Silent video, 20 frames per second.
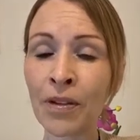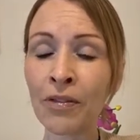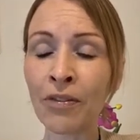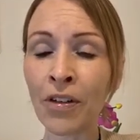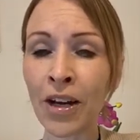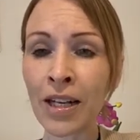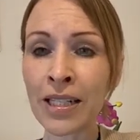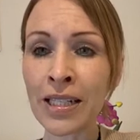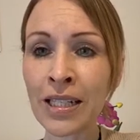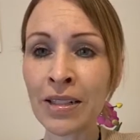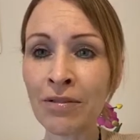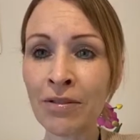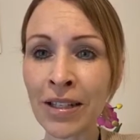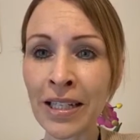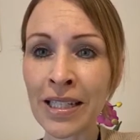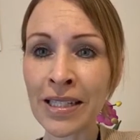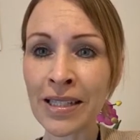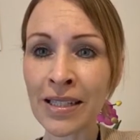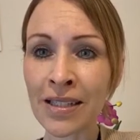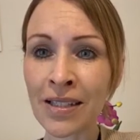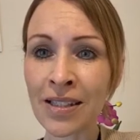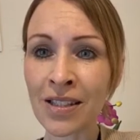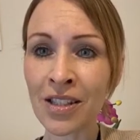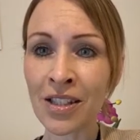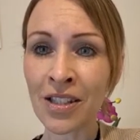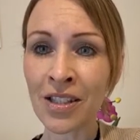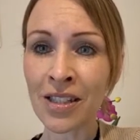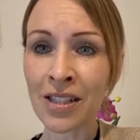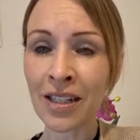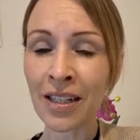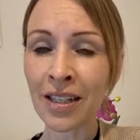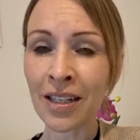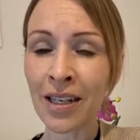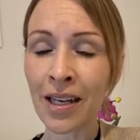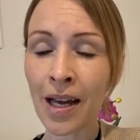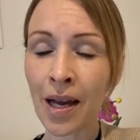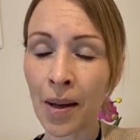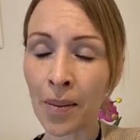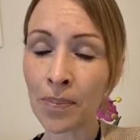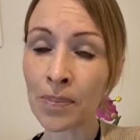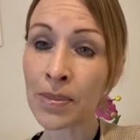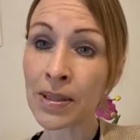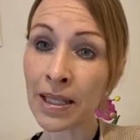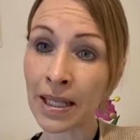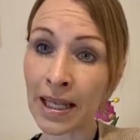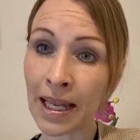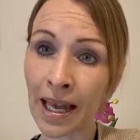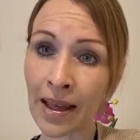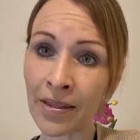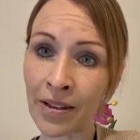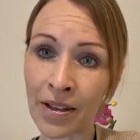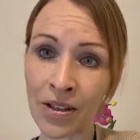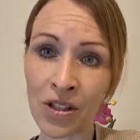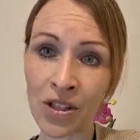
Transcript: finding reasons just to come together